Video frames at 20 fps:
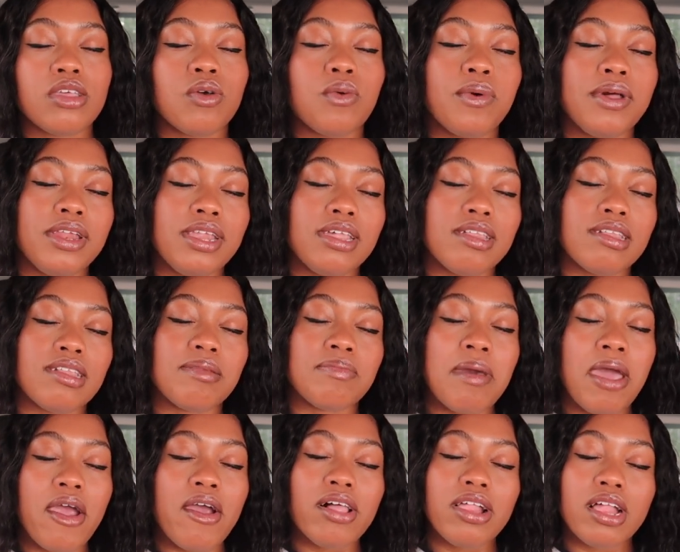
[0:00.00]
wendy's is
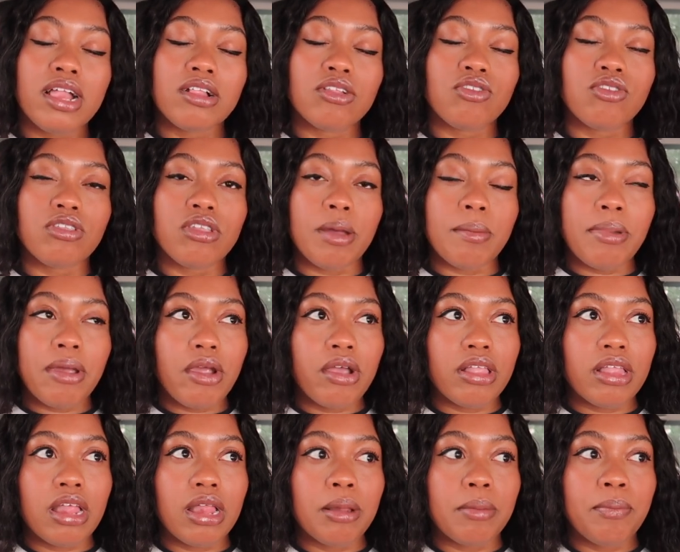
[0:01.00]
parallel not
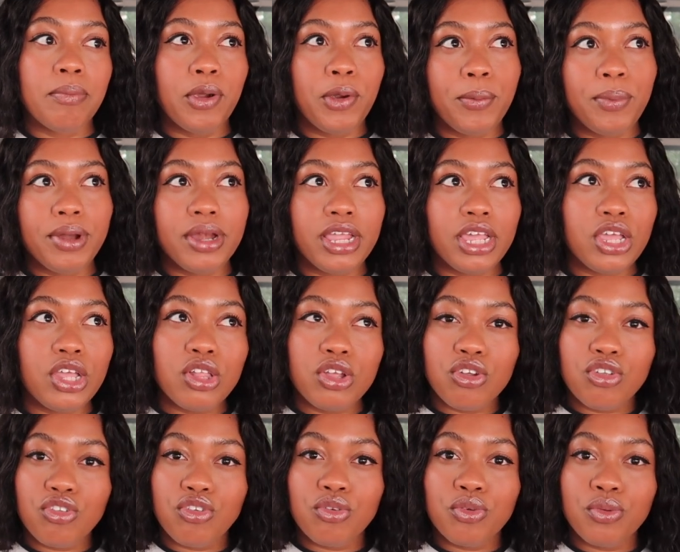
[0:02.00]
parallel
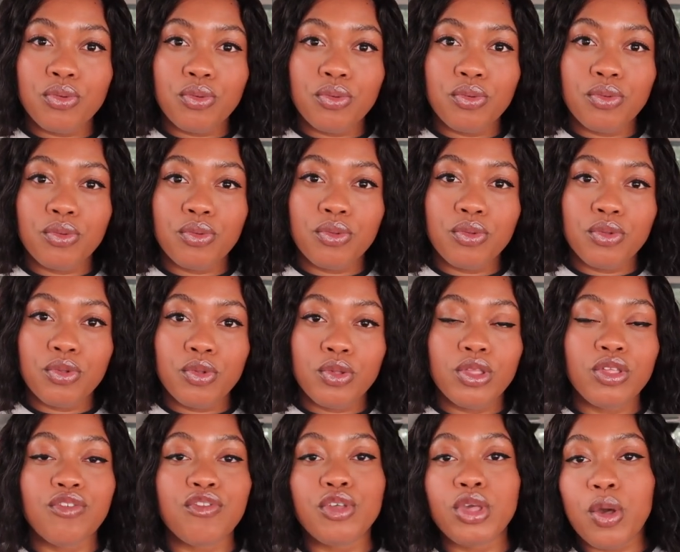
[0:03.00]
perpendicular to
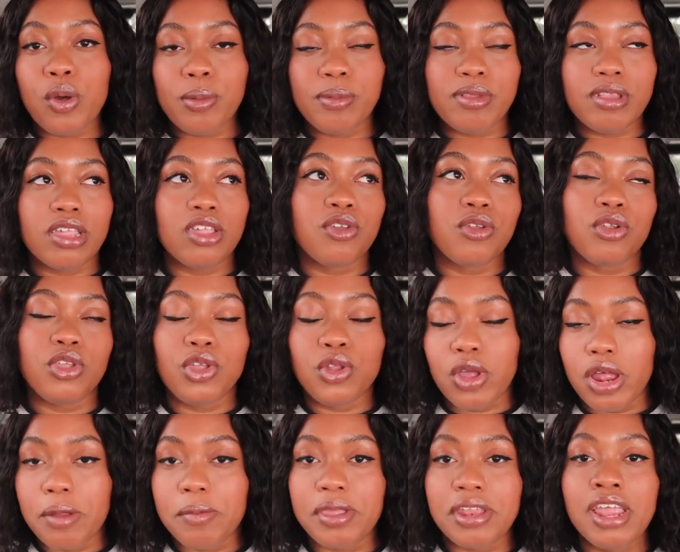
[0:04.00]
you figure what i'm saying you, you
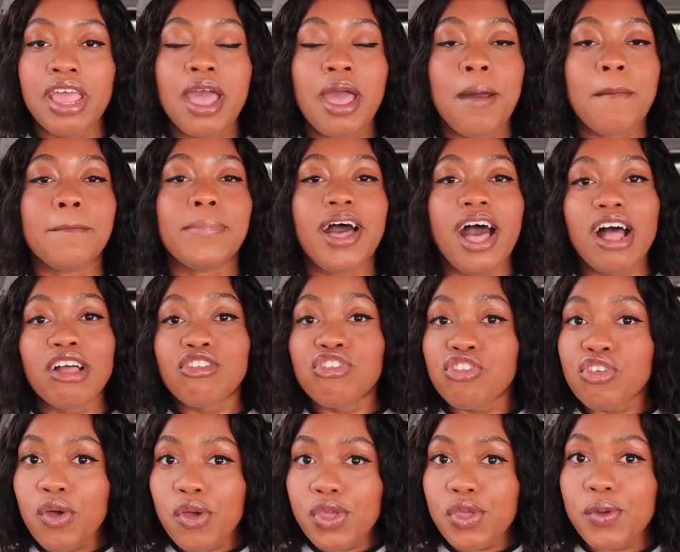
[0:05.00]
know what i mean but i'll
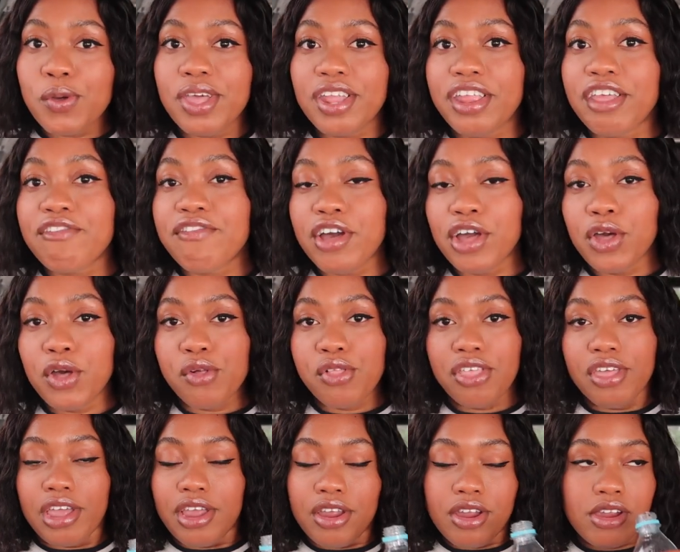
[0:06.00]
show you it if i go
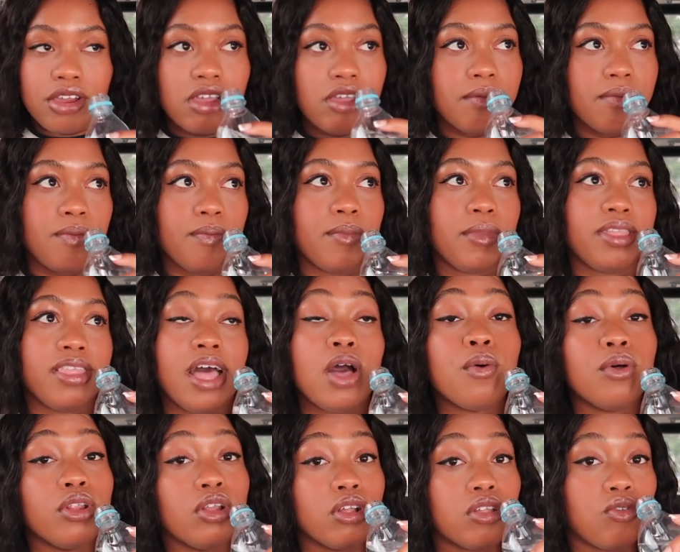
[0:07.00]
there but that
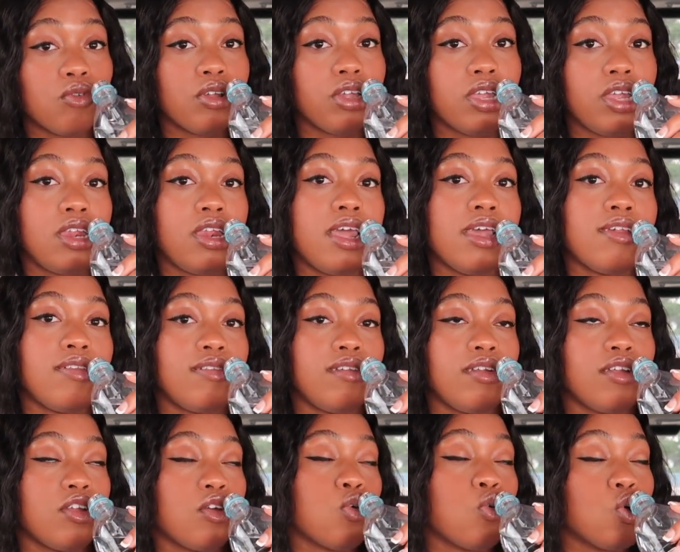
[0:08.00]
one looked really nice
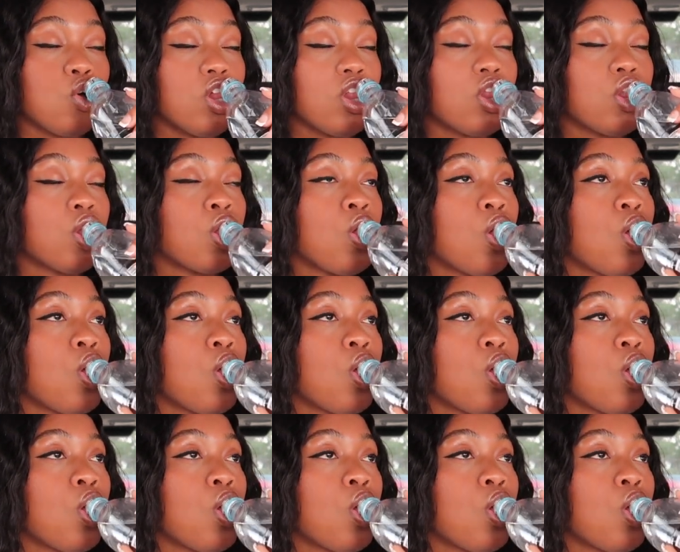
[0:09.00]
and cool